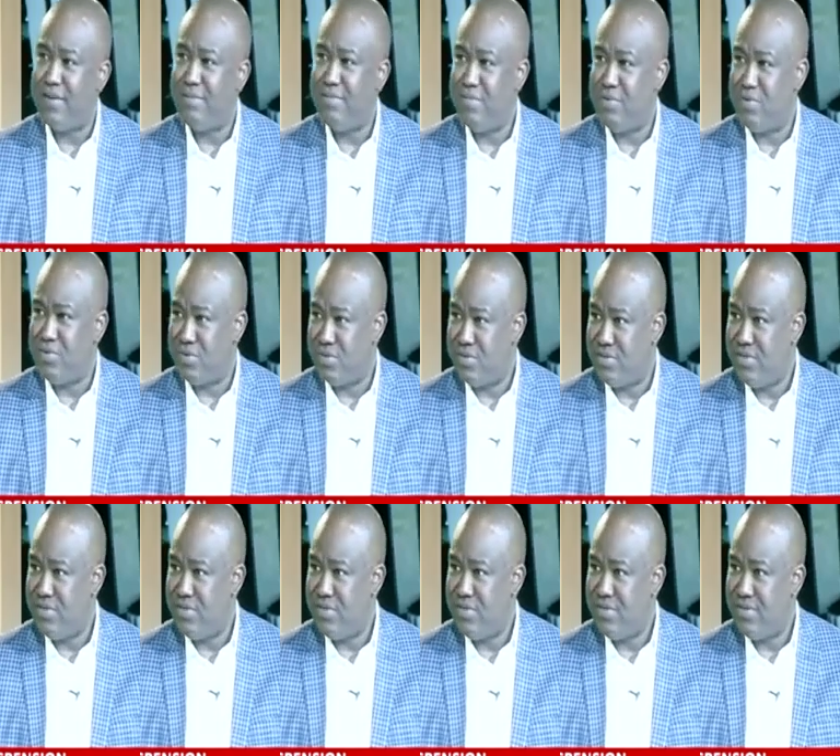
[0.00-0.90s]

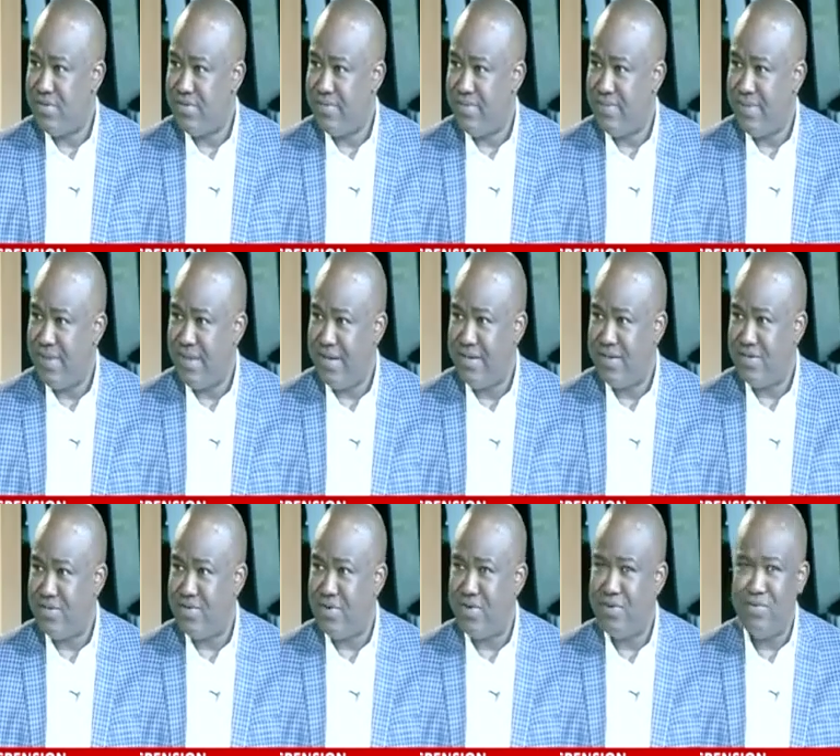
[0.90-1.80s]
most in
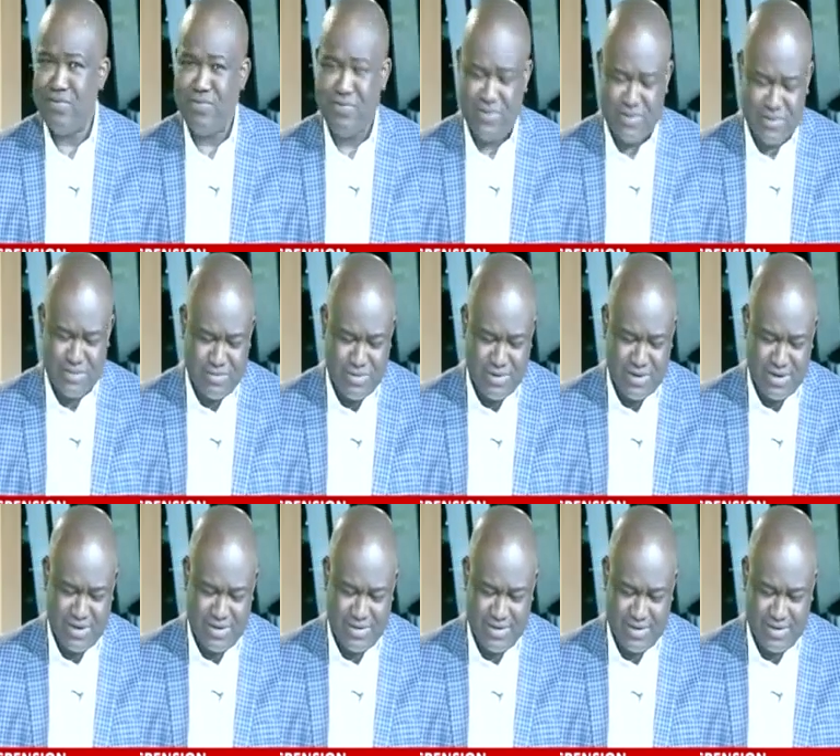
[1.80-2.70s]
the struggle for
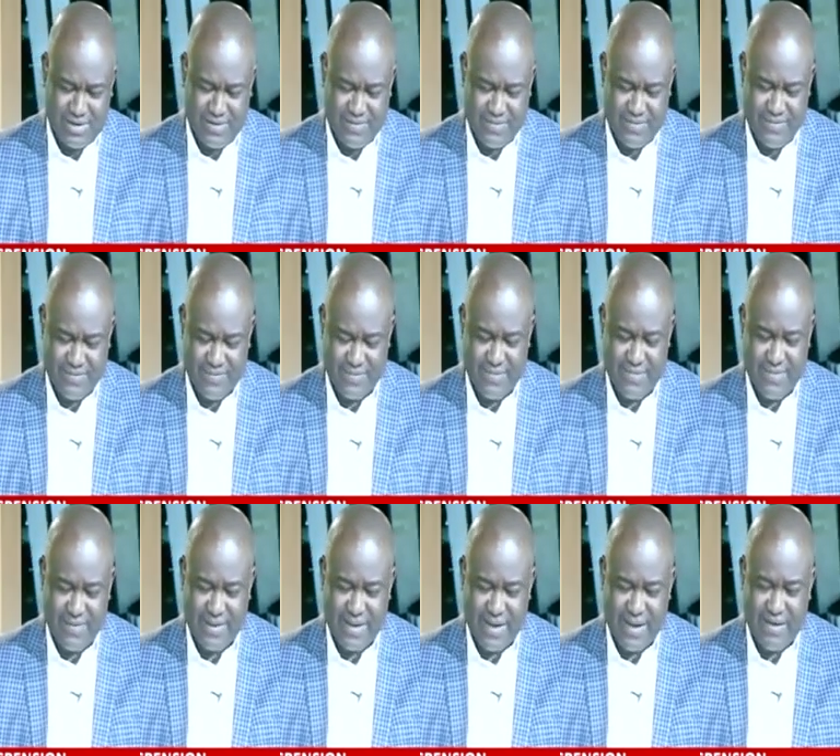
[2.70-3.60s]
democracy
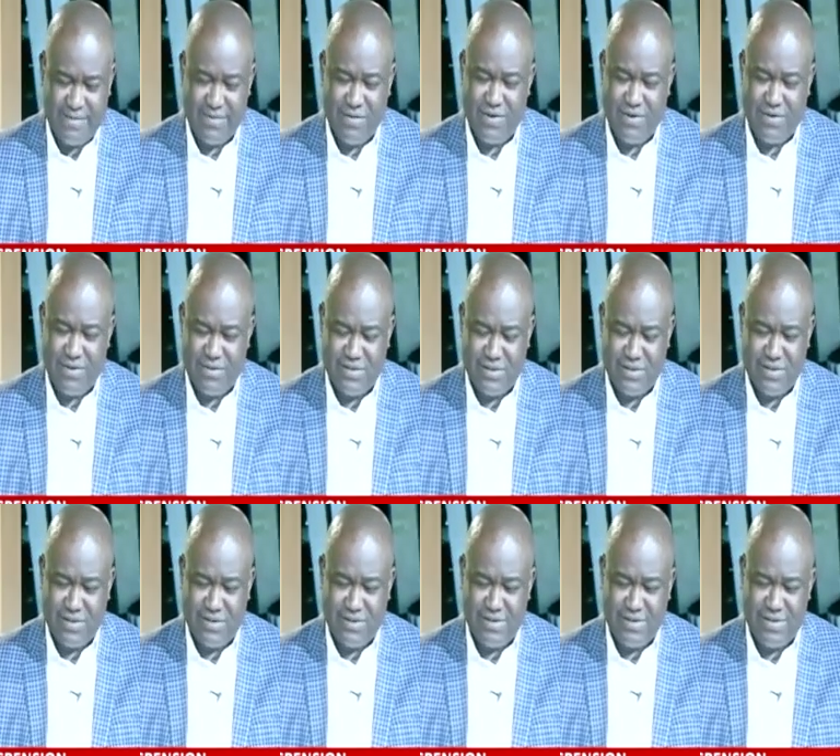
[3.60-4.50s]
have got a
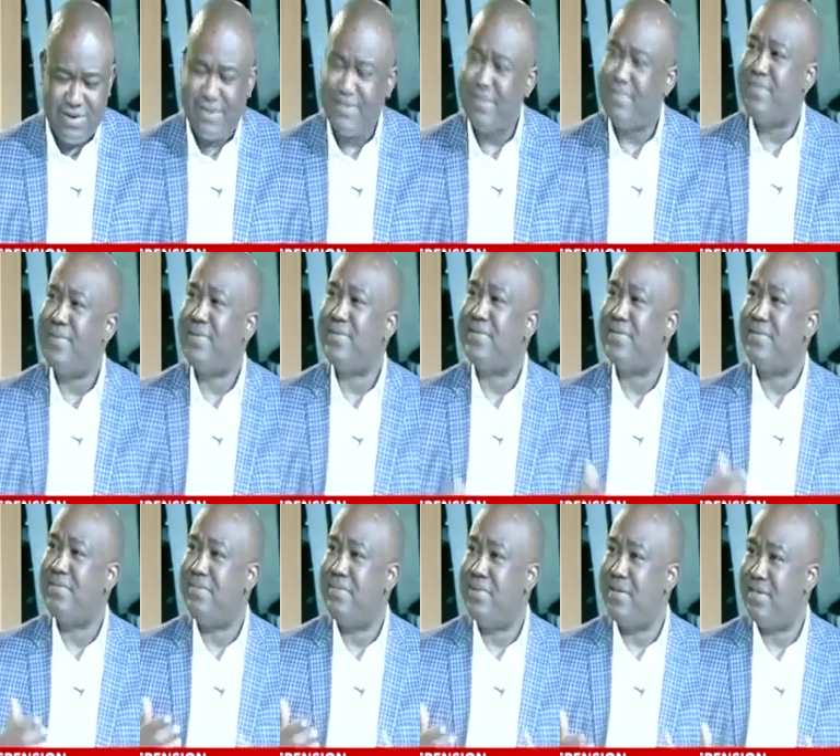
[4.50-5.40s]

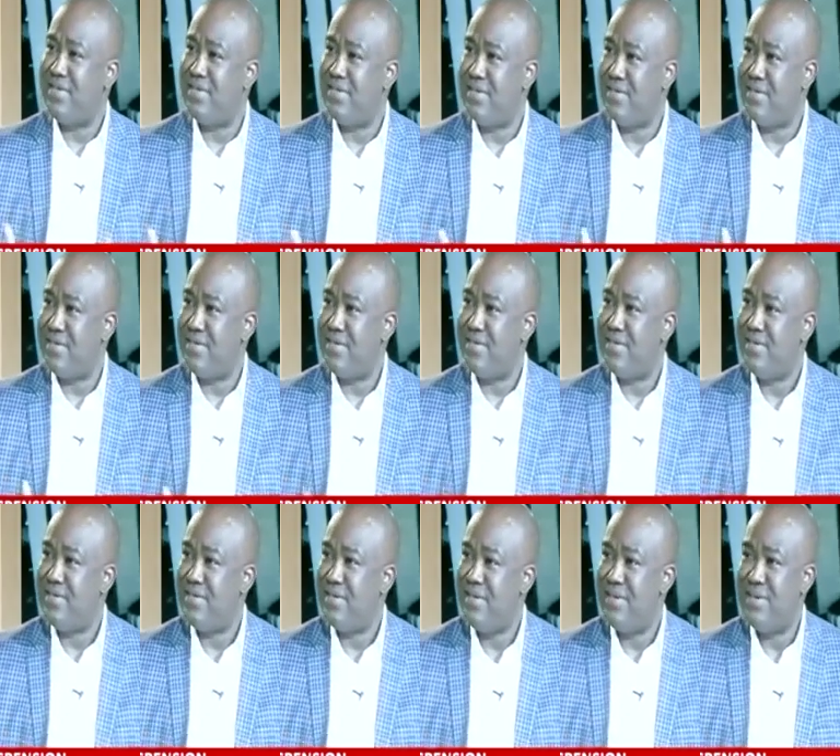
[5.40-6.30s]
responsibility
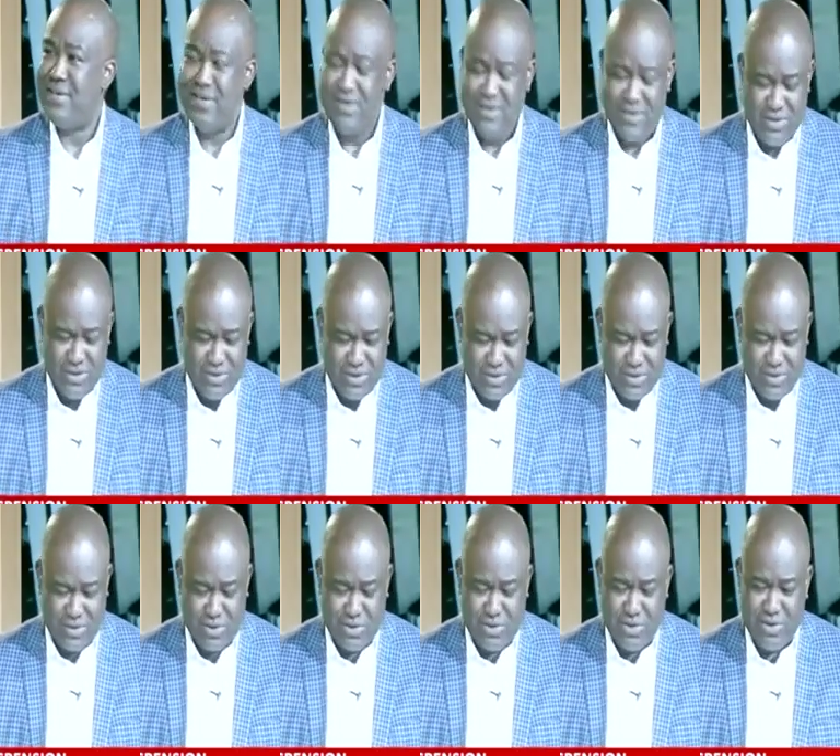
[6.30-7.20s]

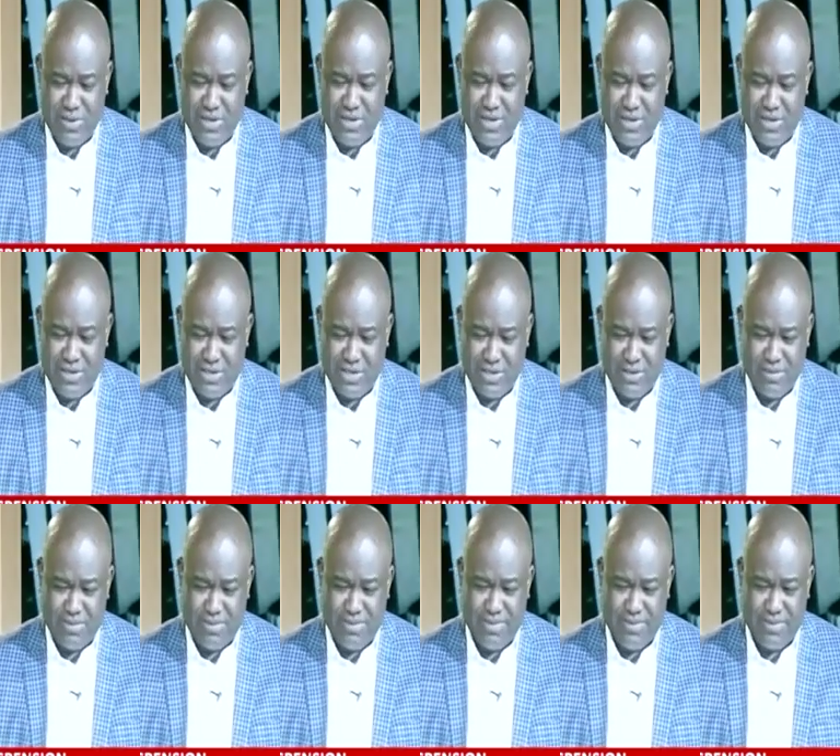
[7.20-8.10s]
to show
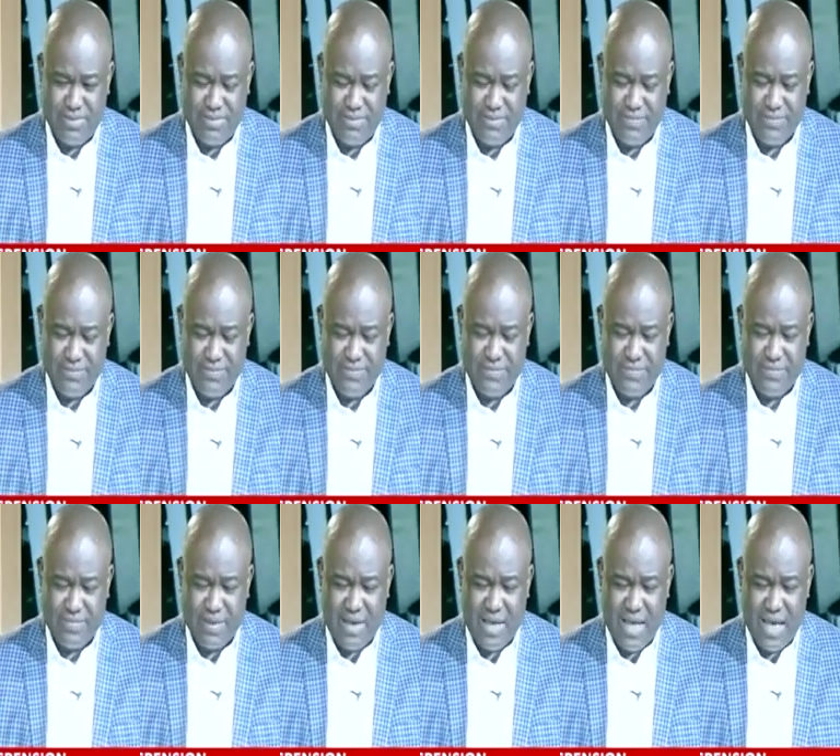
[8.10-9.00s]
leadership
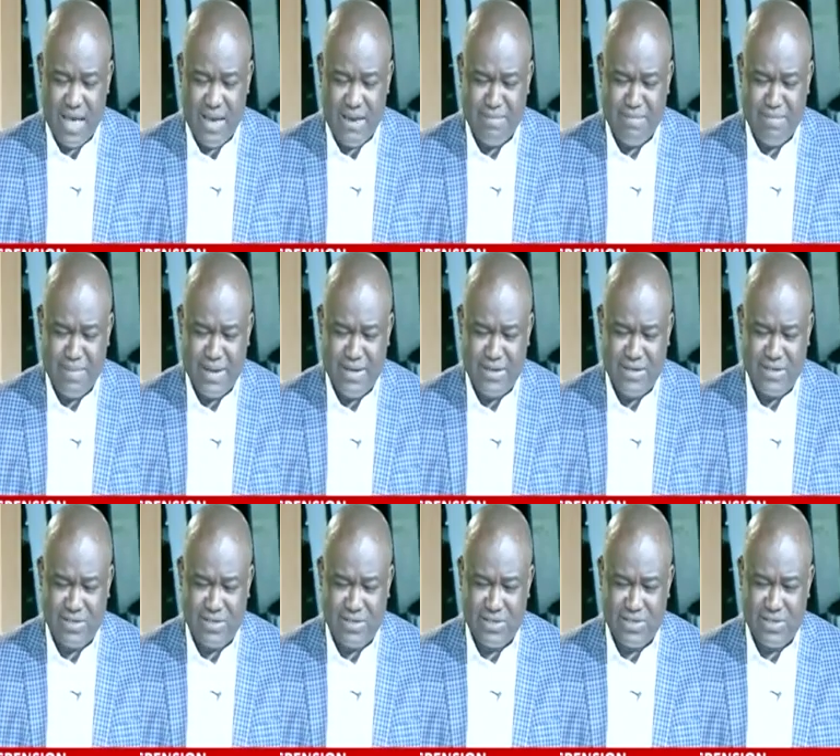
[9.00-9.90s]
and
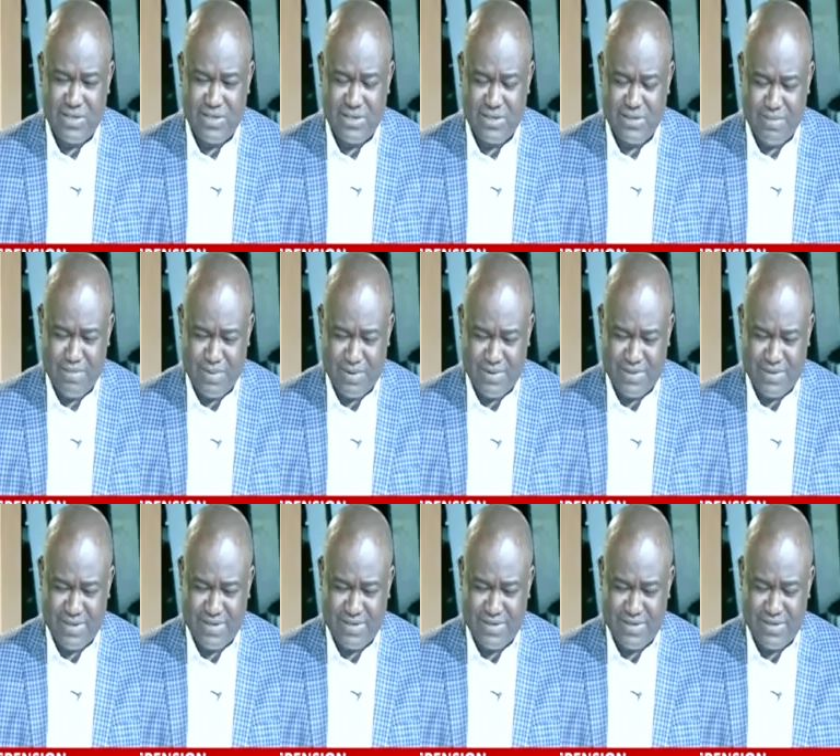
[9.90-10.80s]
manage this
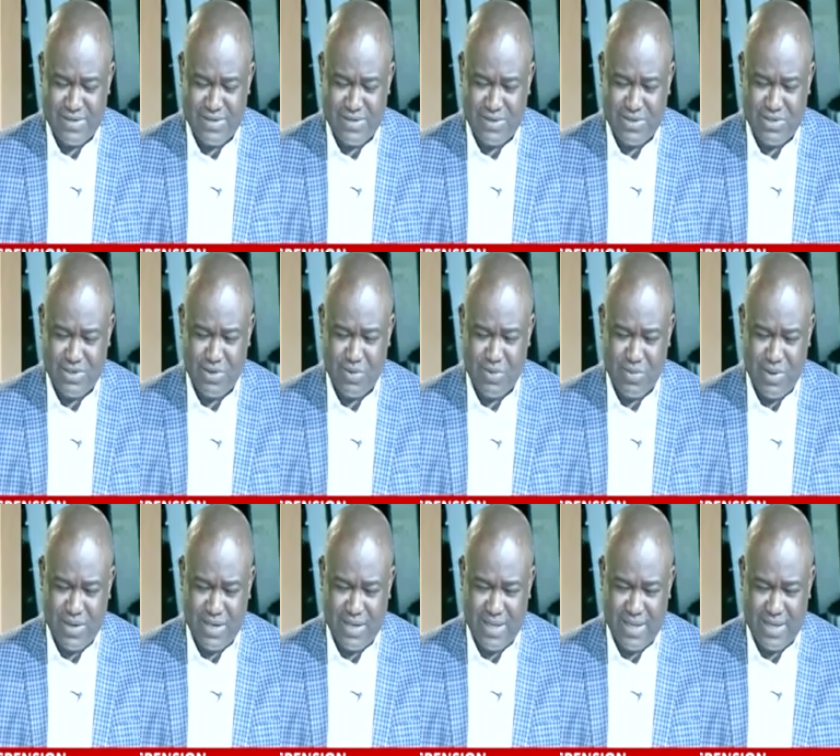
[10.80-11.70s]
process in such a
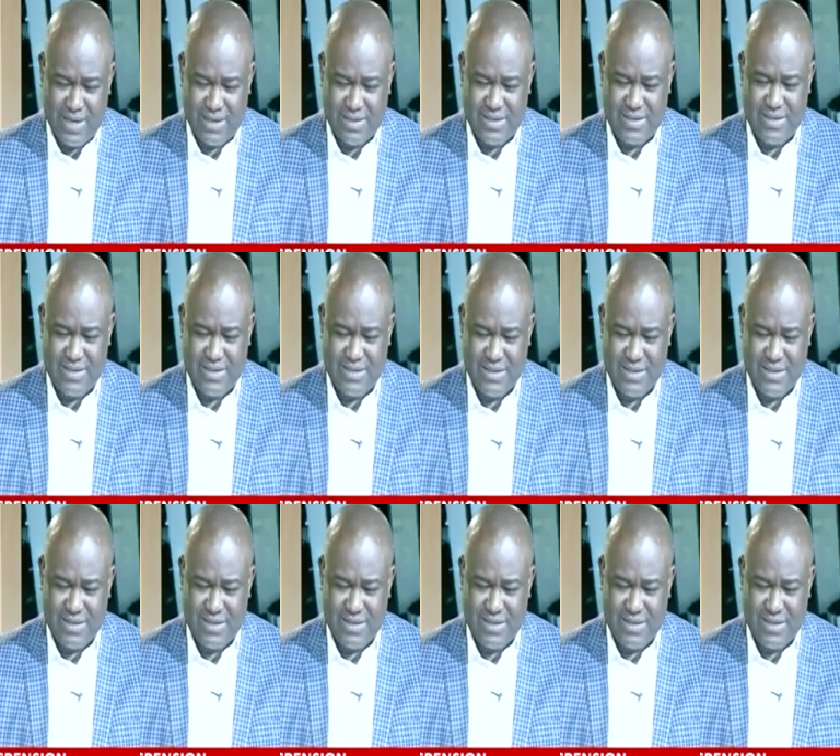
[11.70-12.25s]
way that